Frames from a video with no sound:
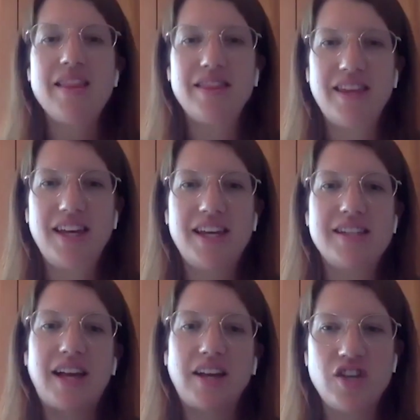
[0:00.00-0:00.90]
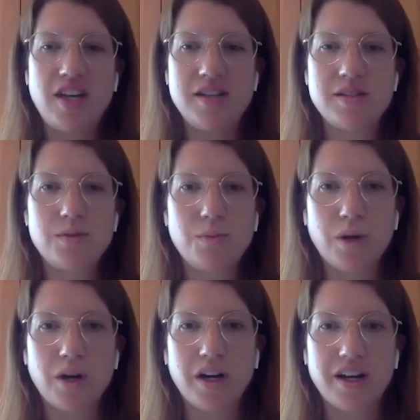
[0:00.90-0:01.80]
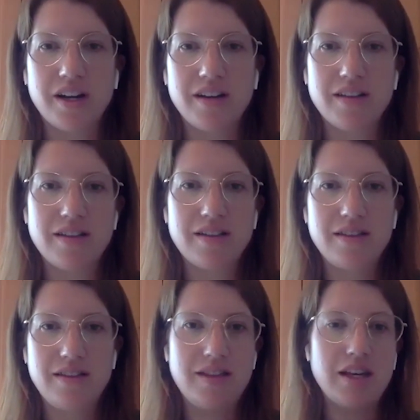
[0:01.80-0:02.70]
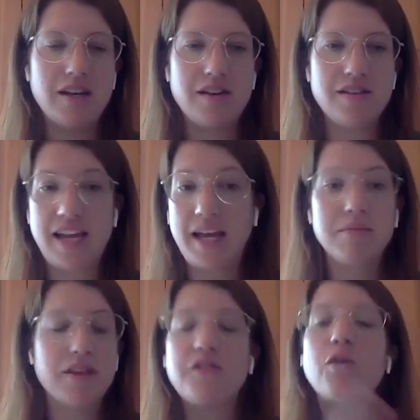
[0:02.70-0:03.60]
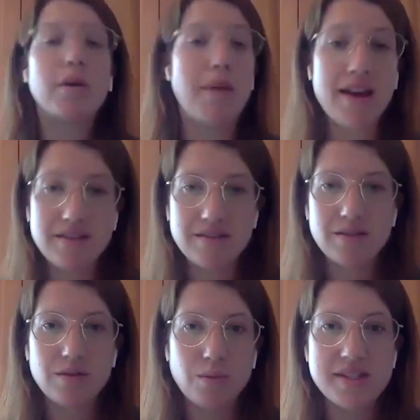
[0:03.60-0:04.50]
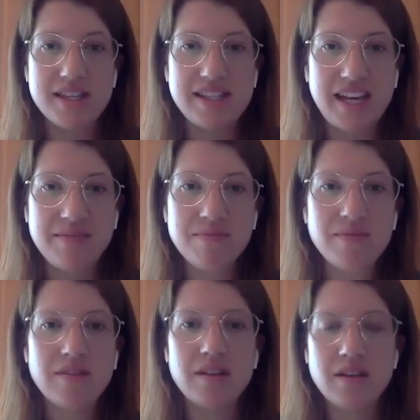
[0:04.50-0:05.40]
And the sections were the same, the format was the same?